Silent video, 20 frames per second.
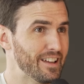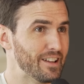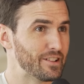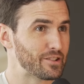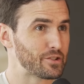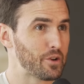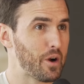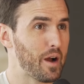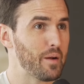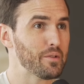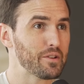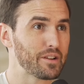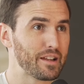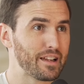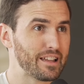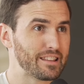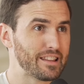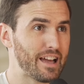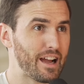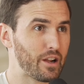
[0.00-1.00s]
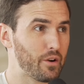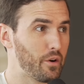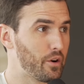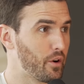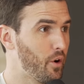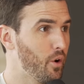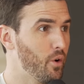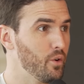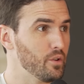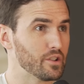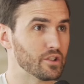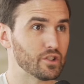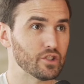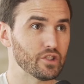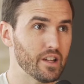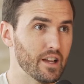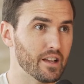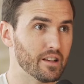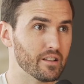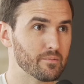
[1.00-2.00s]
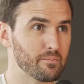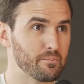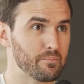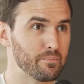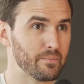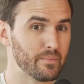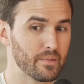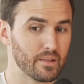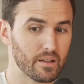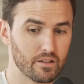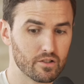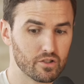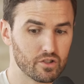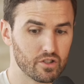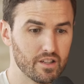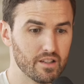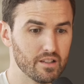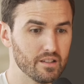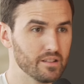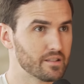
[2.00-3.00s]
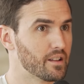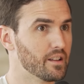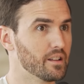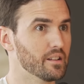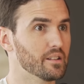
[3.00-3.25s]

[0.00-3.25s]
And so I'm looking at that going, holy sh**, she's